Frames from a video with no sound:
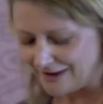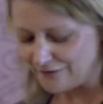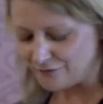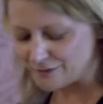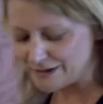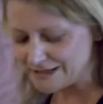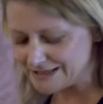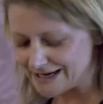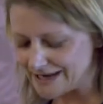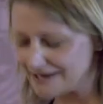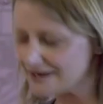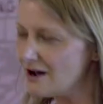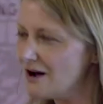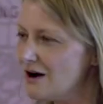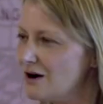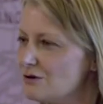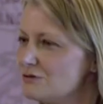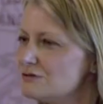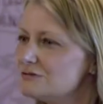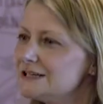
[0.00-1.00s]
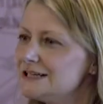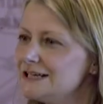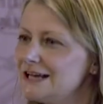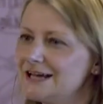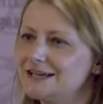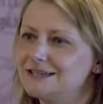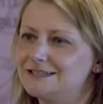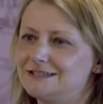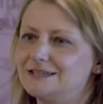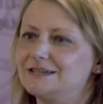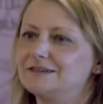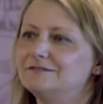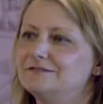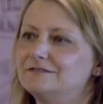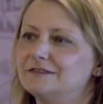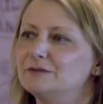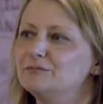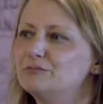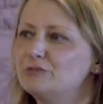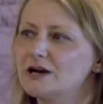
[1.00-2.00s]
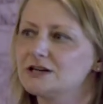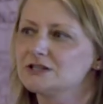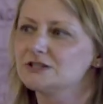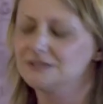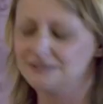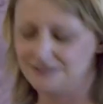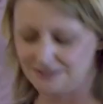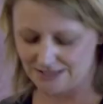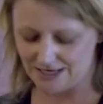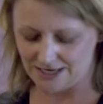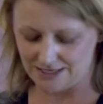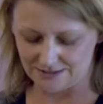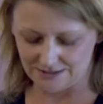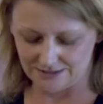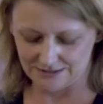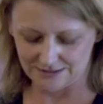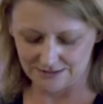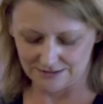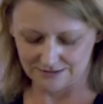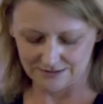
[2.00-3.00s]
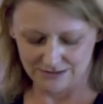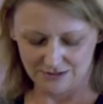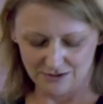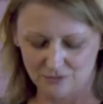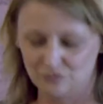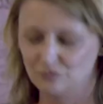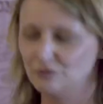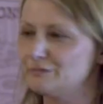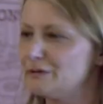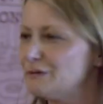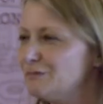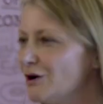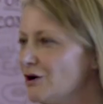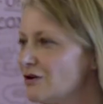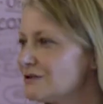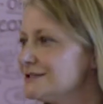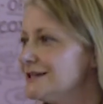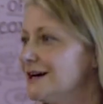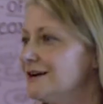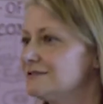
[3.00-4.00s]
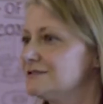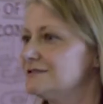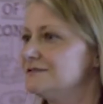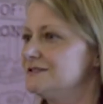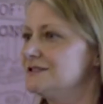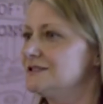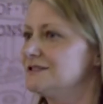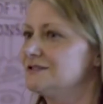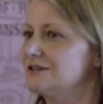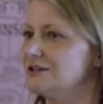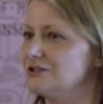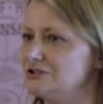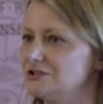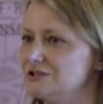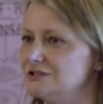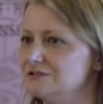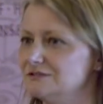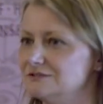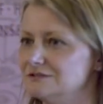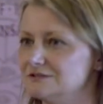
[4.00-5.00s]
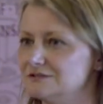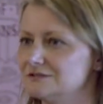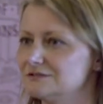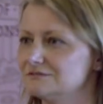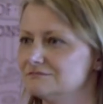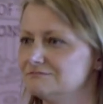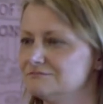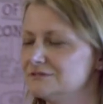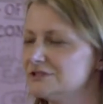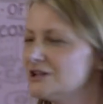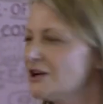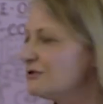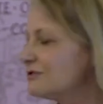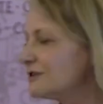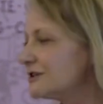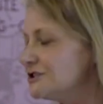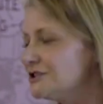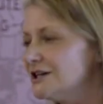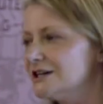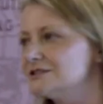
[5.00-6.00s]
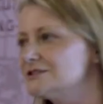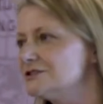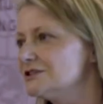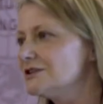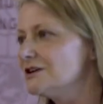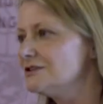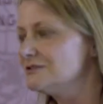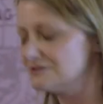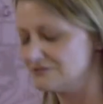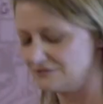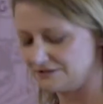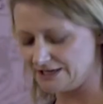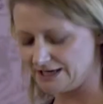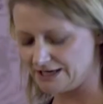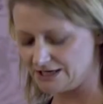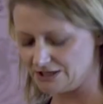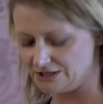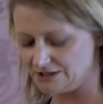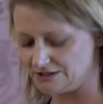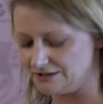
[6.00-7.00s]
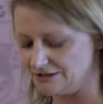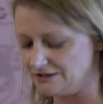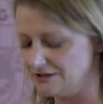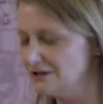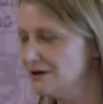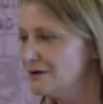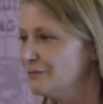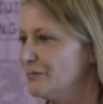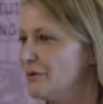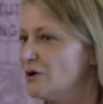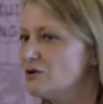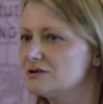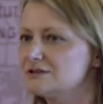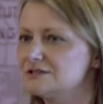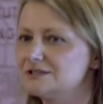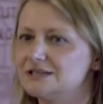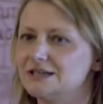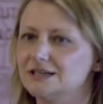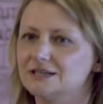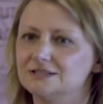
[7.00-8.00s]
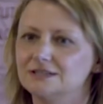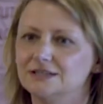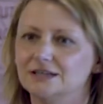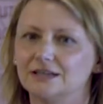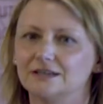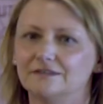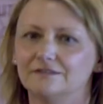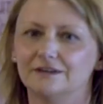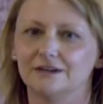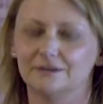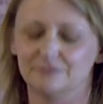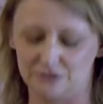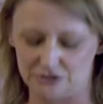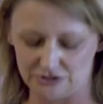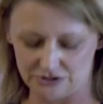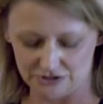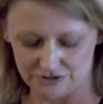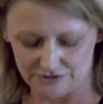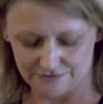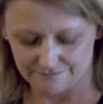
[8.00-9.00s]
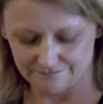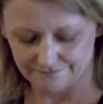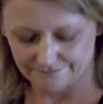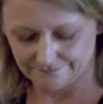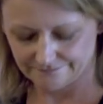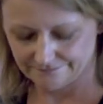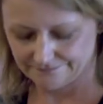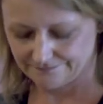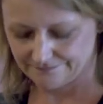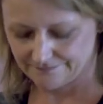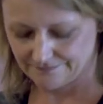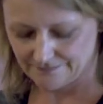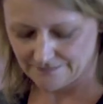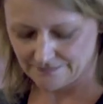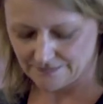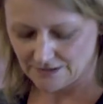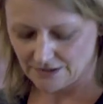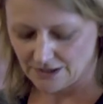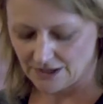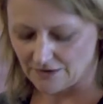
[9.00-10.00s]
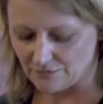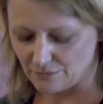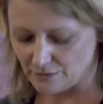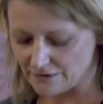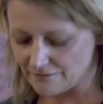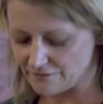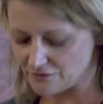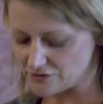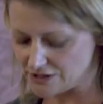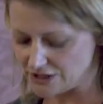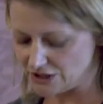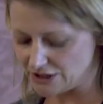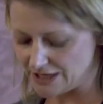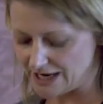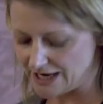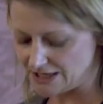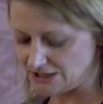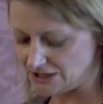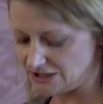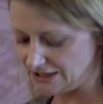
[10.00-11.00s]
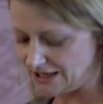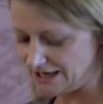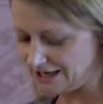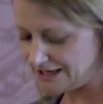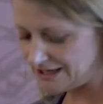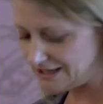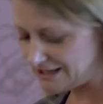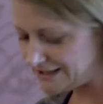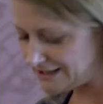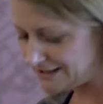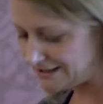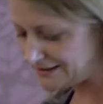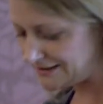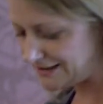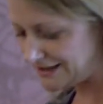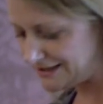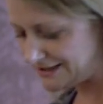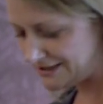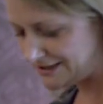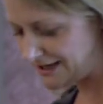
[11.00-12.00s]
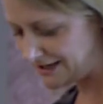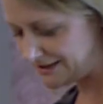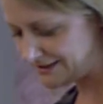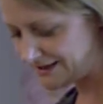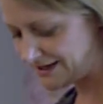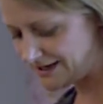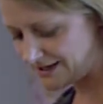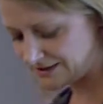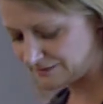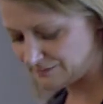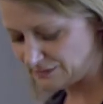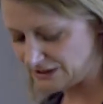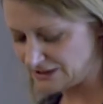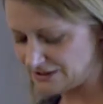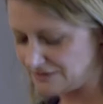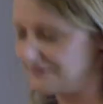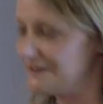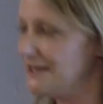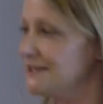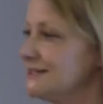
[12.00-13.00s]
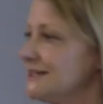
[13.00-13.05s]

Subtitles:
If we take a wholly negative and precious stance, we'll be blocked out of discussions, token gesture consultation, box ticked, thank you very much. If we avoid change to highly designated assets because of their